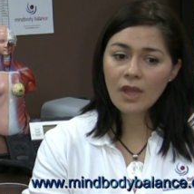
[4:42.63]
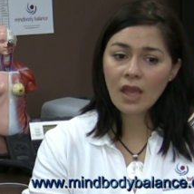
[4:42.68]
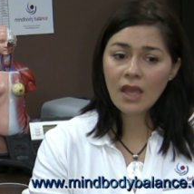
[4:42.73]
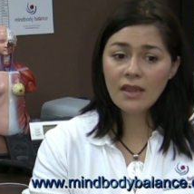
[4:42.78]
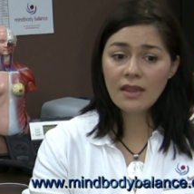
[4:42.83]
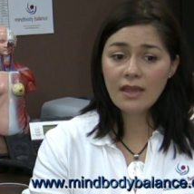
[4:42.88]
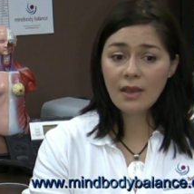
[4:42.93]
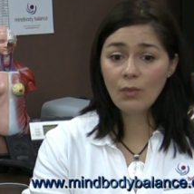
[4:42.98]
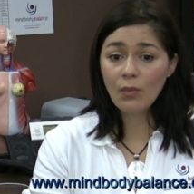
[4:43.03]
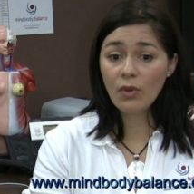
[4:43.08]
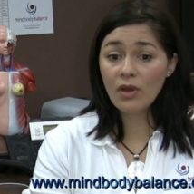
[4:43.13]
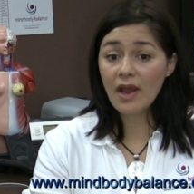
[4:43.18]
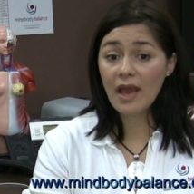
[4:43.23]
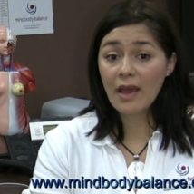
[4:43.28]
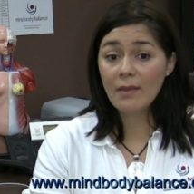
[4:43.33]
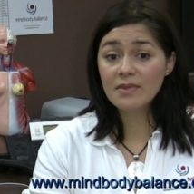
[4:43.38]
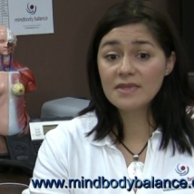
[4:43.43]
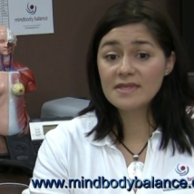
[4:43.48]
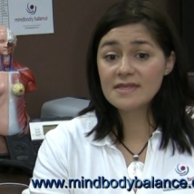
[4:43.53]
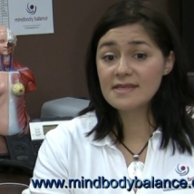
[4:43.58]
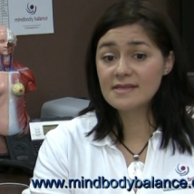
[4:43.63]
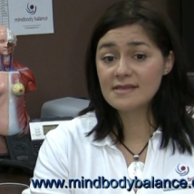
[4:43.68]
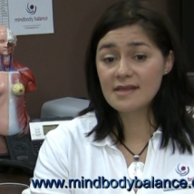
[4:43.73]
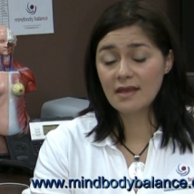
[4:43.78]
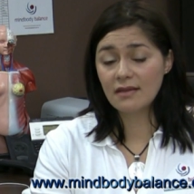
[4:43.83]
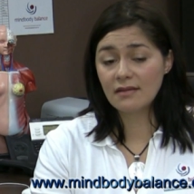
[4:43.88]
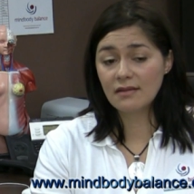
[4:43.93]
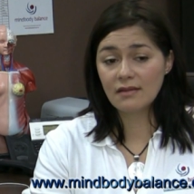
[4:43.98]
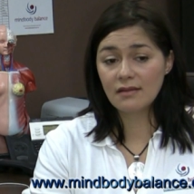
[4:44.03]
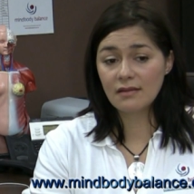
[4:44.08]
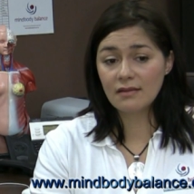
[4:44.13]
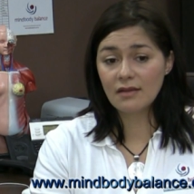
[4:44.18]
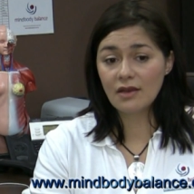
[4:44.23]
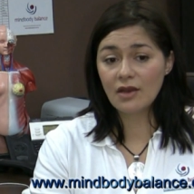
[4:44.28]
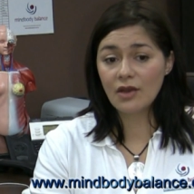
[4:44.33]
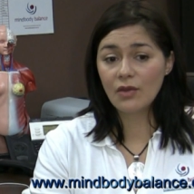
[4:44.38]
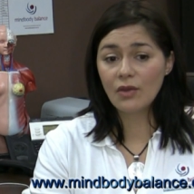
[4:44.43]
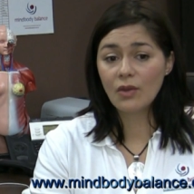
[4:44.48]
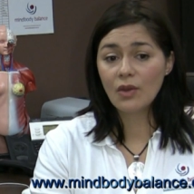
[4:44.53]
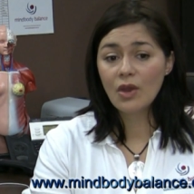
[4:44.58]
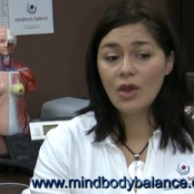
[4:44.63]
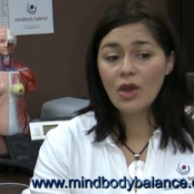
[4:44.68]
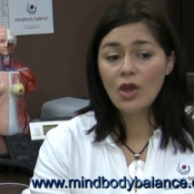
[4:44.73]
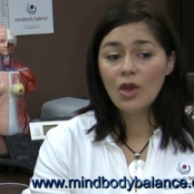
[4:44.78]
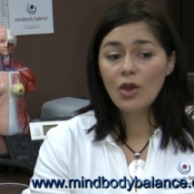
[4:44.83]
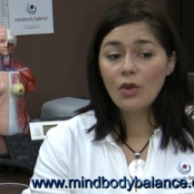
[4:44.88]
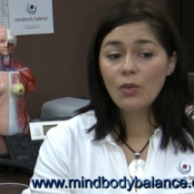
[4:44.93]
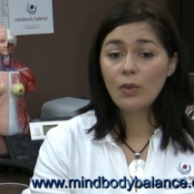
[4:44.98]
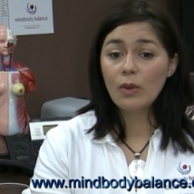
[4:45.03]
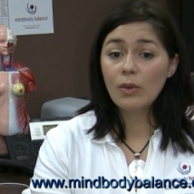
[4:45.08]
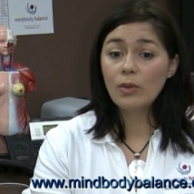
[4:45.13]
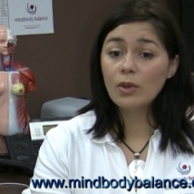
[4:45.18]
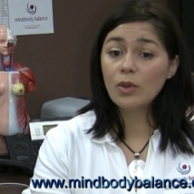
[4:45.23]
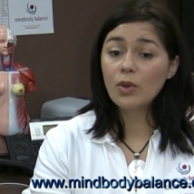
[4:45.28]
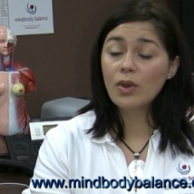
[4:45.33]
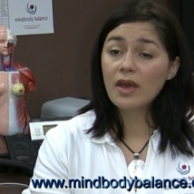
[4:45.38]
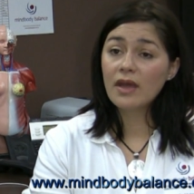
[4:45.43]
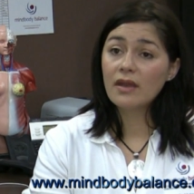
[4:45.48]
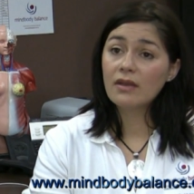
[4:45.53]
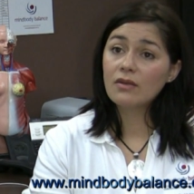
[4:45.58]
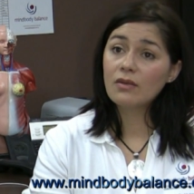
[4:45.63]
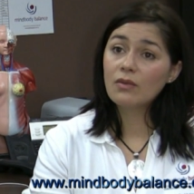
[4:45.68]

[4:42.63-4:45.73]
And then what happens is that, we will look at